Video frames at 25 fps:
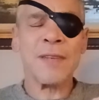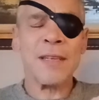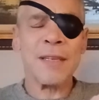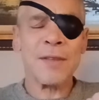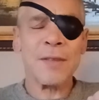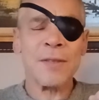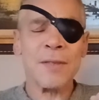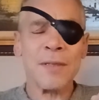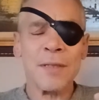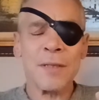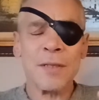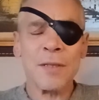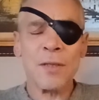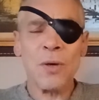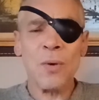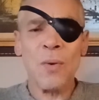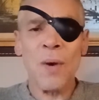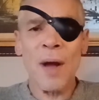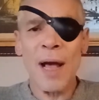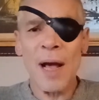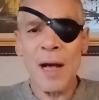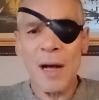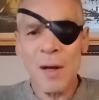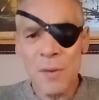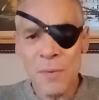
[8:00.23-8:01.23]
that there are no
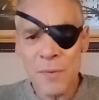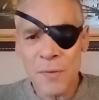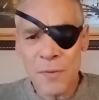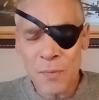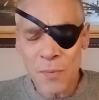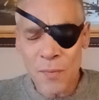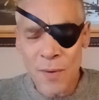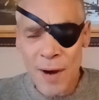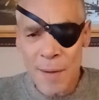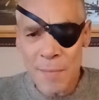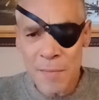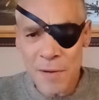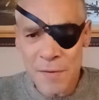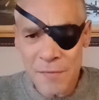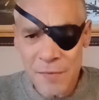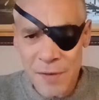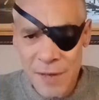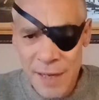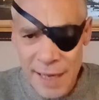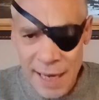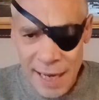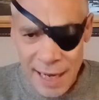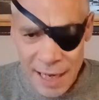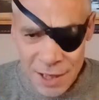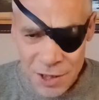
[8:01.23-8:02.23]
health
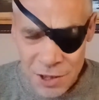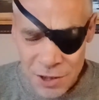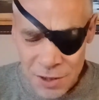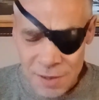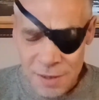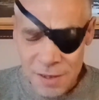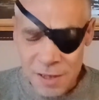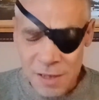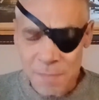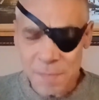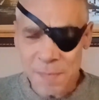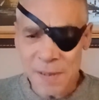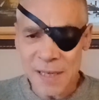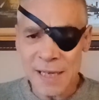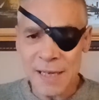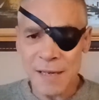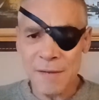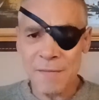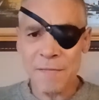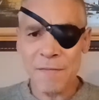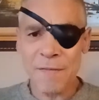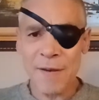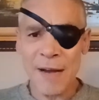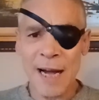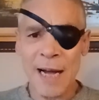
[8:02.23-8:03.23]
ramifications to being
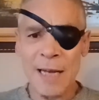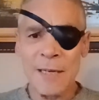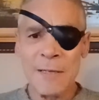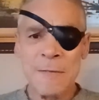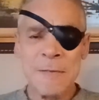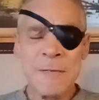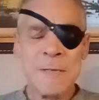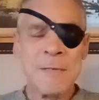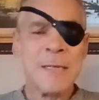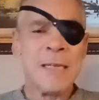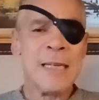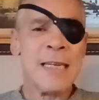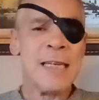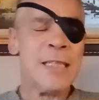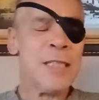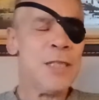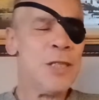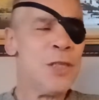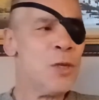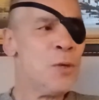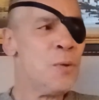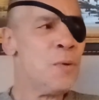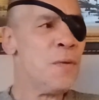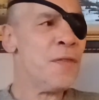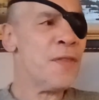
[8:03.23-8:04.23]
fat.
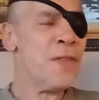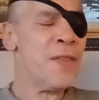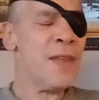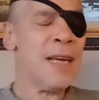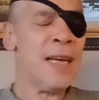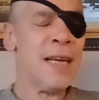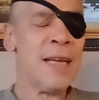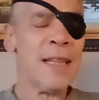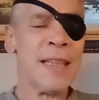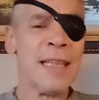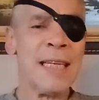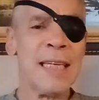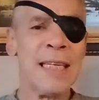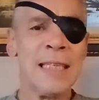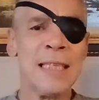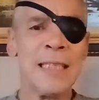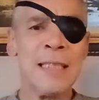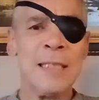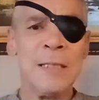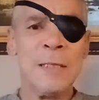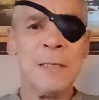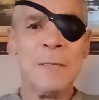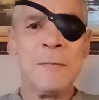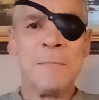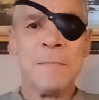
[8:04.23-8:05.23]
You think that